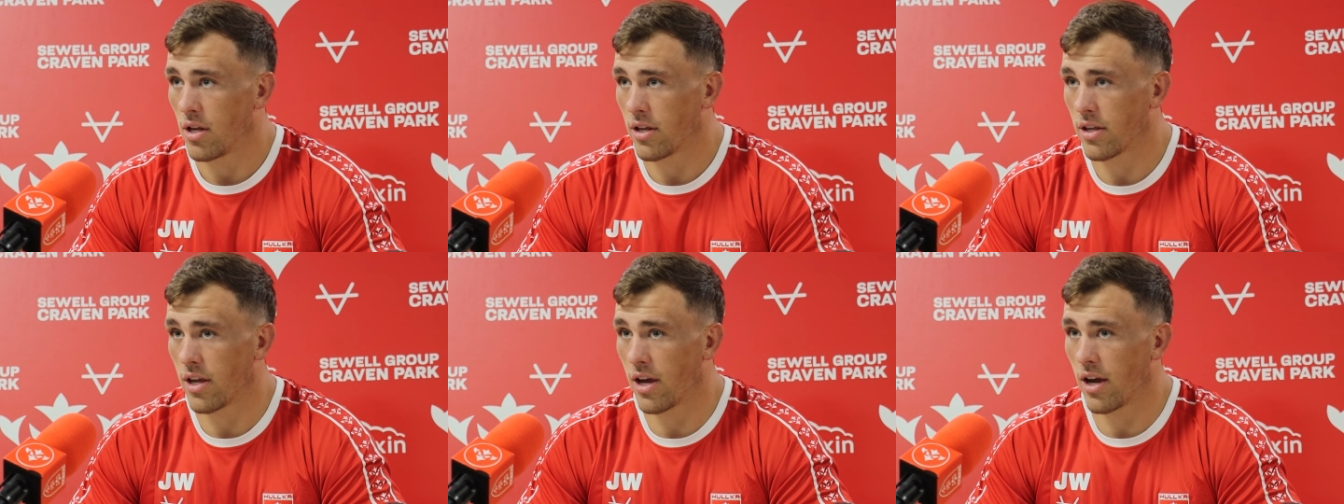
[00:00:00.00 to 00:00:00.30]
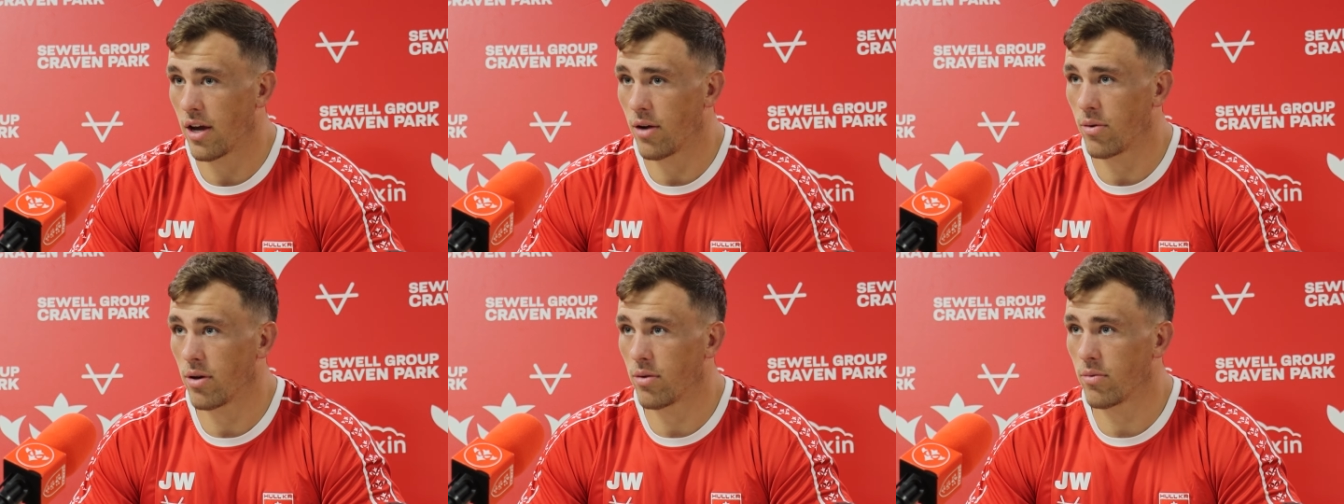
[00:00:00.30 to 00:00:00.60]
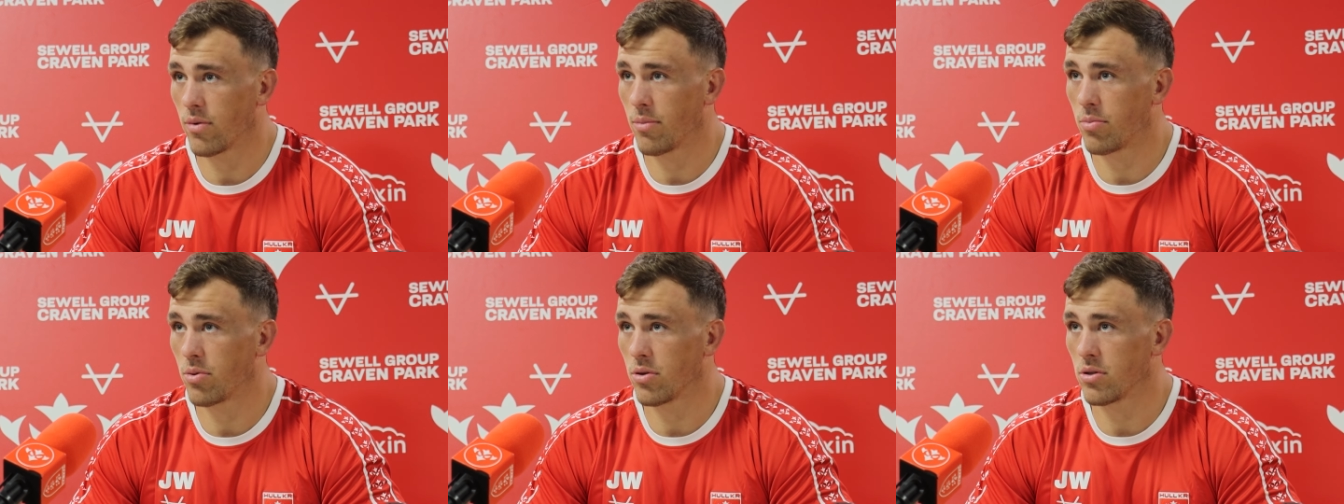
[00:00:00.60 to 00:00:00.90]

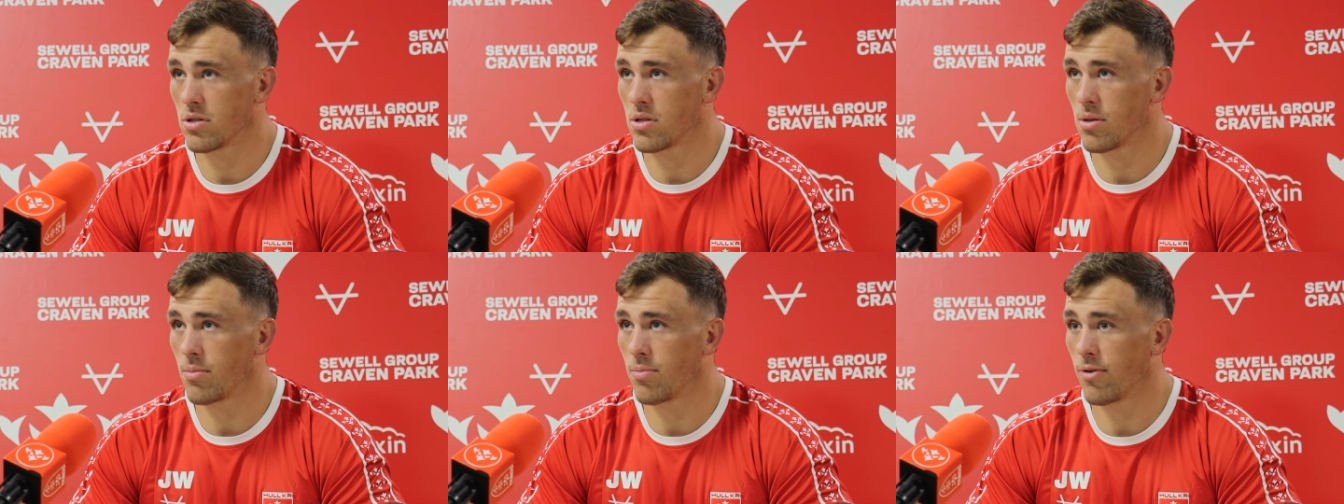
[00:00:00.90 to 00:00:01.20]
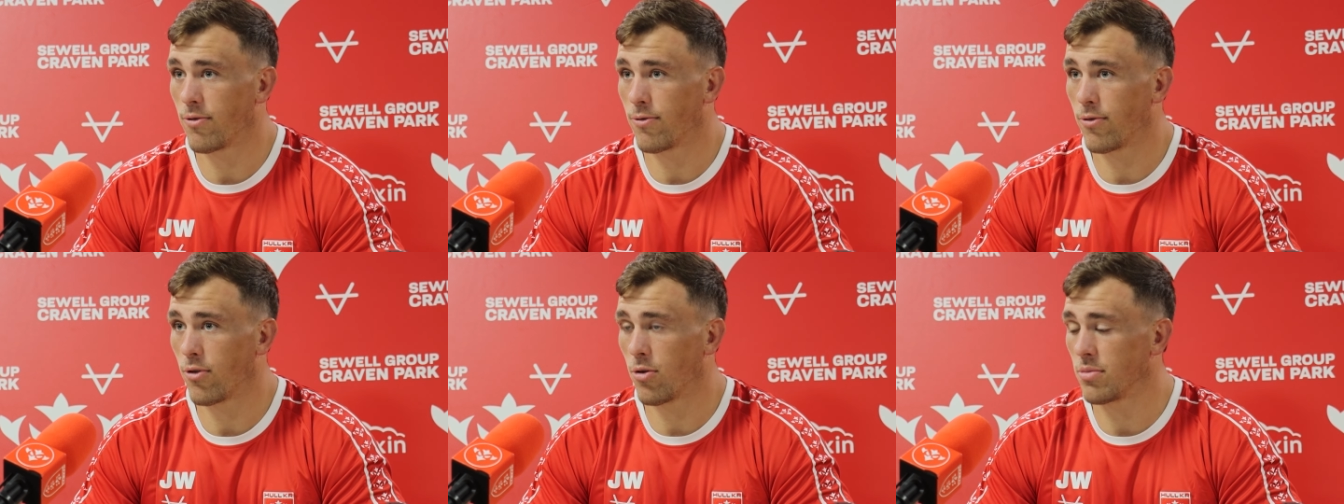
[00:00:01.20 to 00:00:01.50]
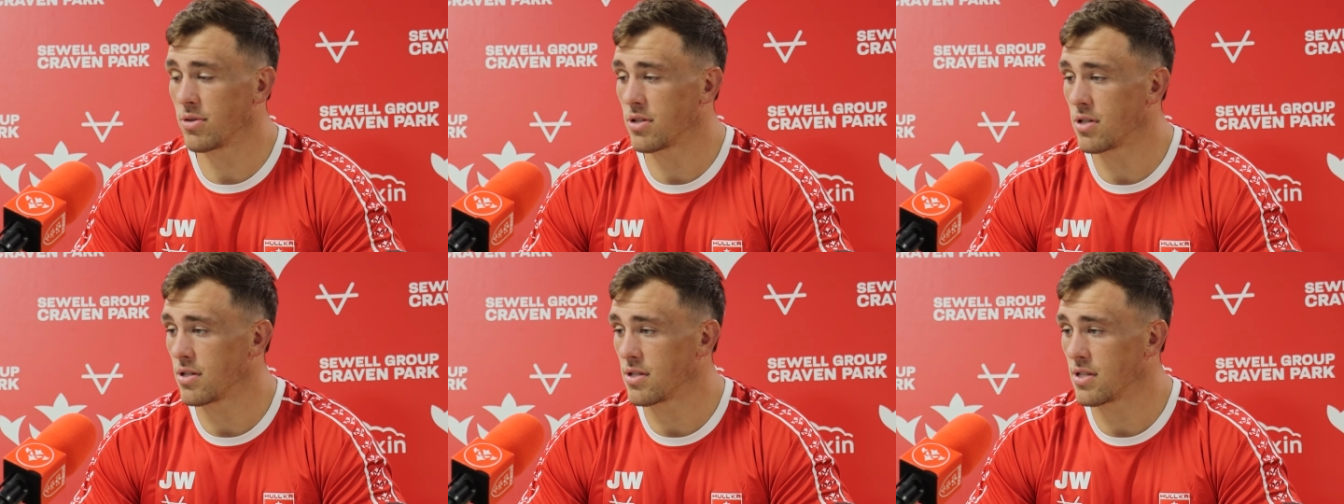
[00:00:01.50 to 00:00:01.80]
We're putting some
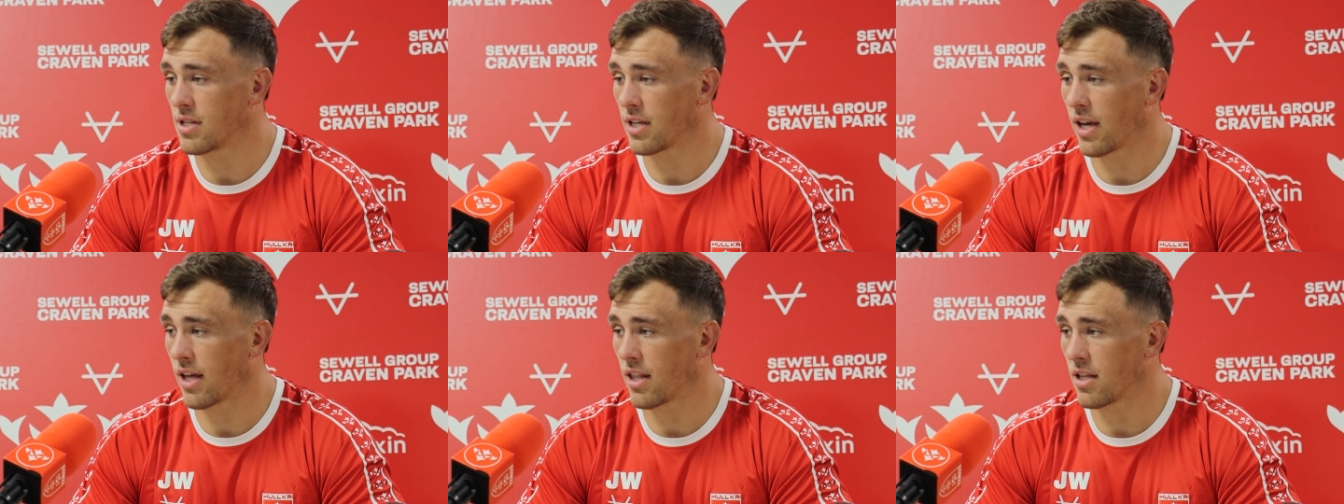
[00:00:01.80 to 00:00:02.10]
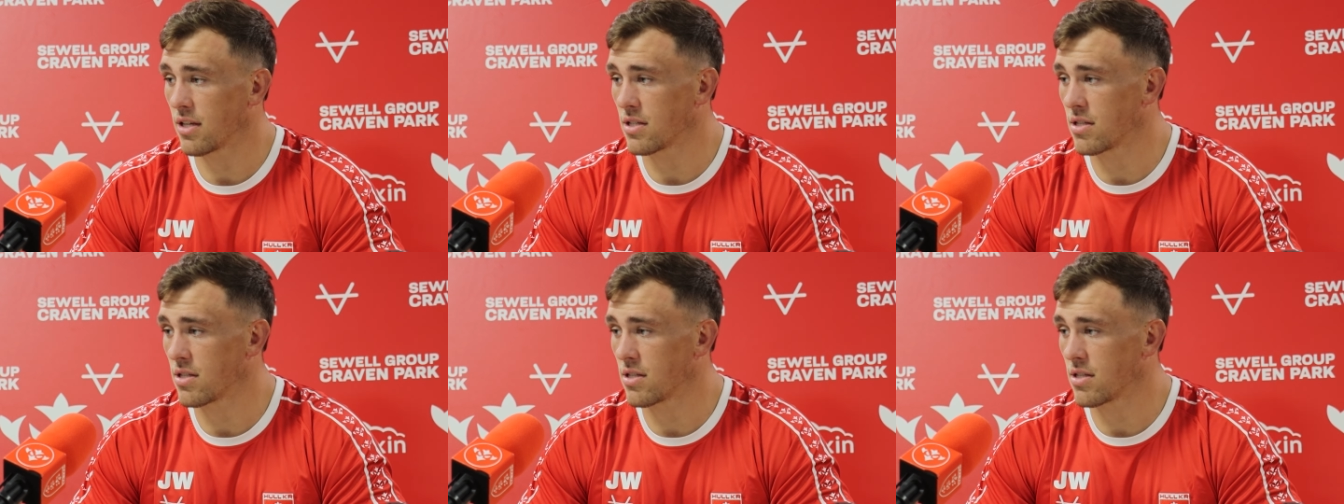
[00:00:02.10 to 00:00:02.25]
performances together.